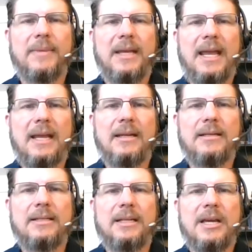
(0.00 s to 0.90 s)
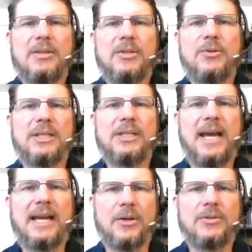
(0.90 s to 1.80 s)
and using
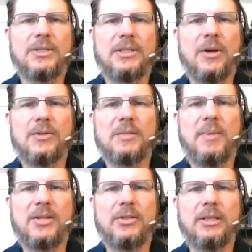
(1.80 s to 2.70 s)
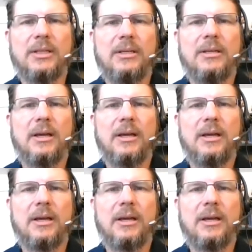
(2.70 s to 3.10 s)
diagnosis codes especially,